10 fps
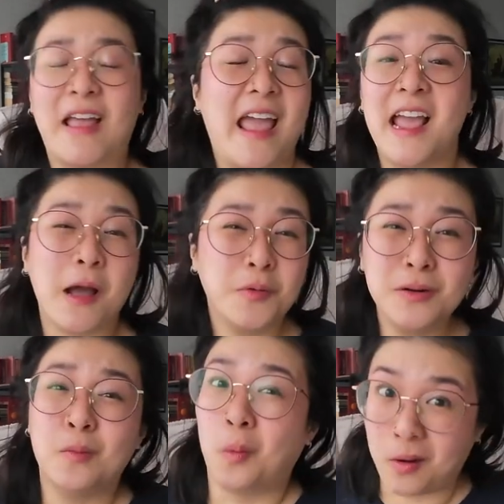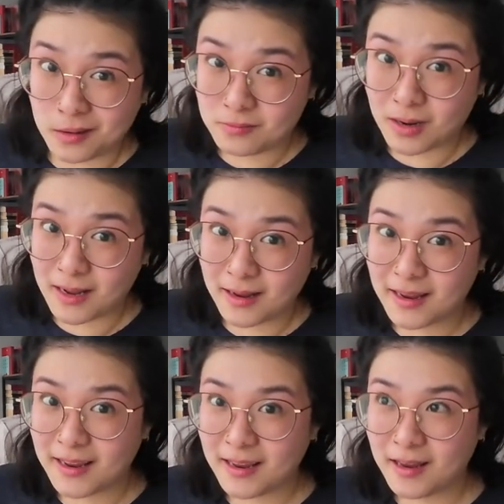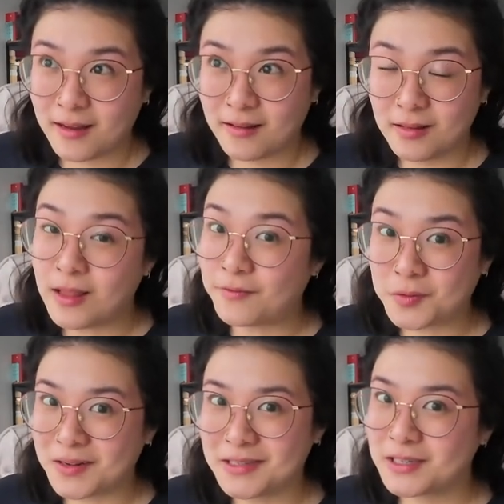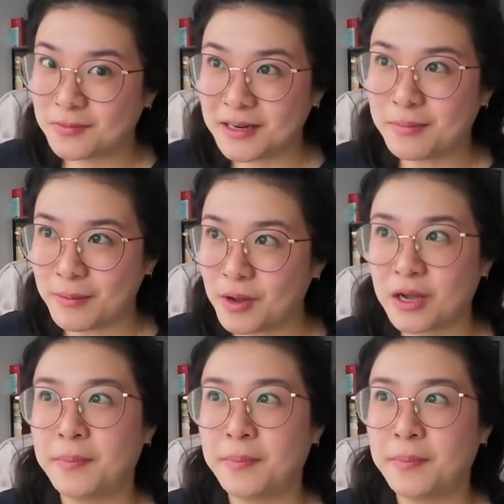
a, I wouldn't want my loved ones to read my book,